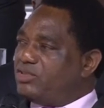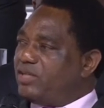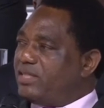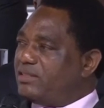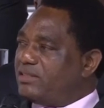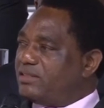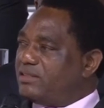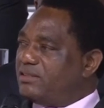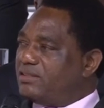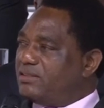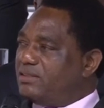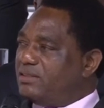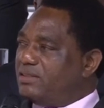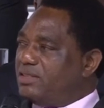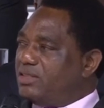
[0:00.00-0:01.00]
stressed.
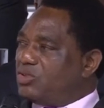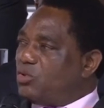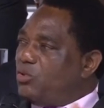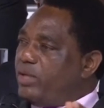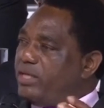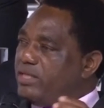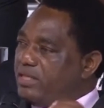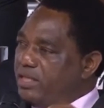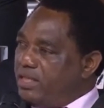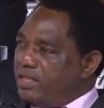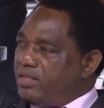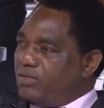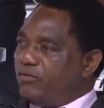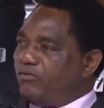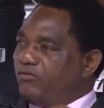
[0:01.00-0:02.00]
So we
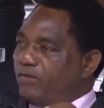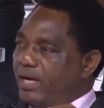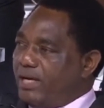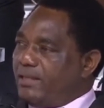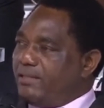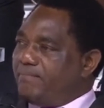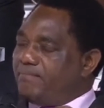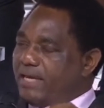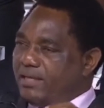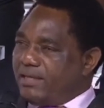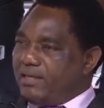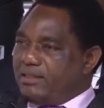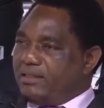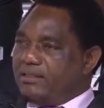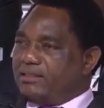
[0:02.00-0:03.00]
need to find
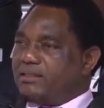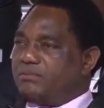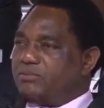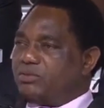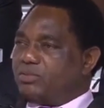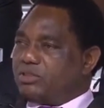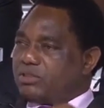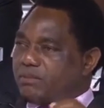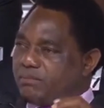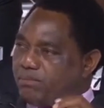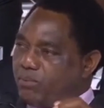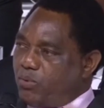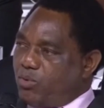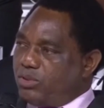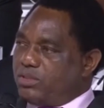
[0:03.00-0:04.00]
mechanisms to
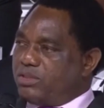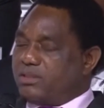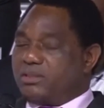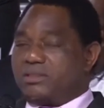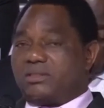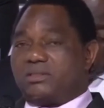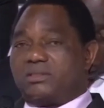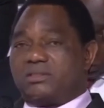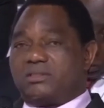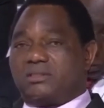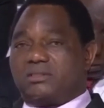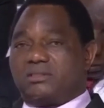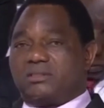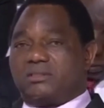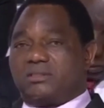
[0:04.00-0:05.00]
support
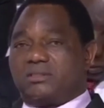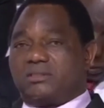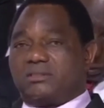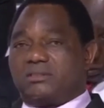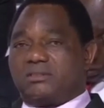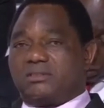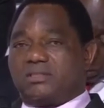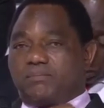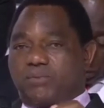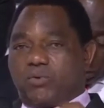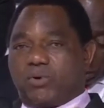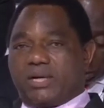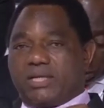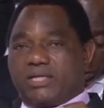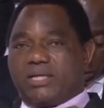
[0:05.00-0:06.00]
the
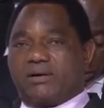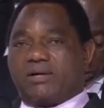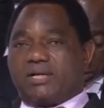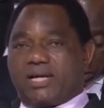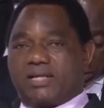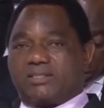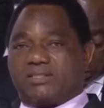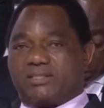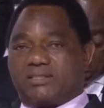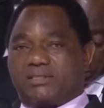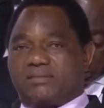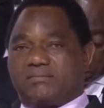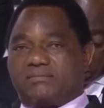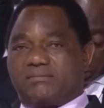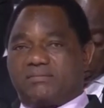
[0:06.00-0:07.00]
poor in our
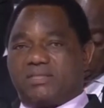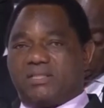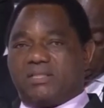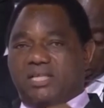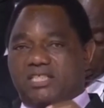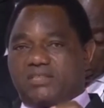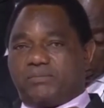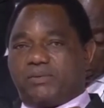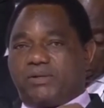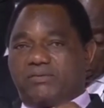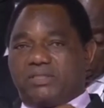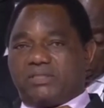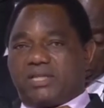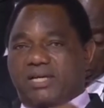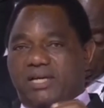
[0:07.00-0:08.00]
countries, less
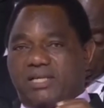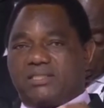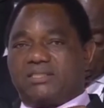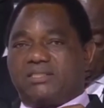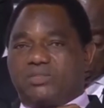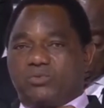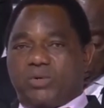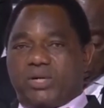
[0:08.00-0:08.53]
privileged. I heard this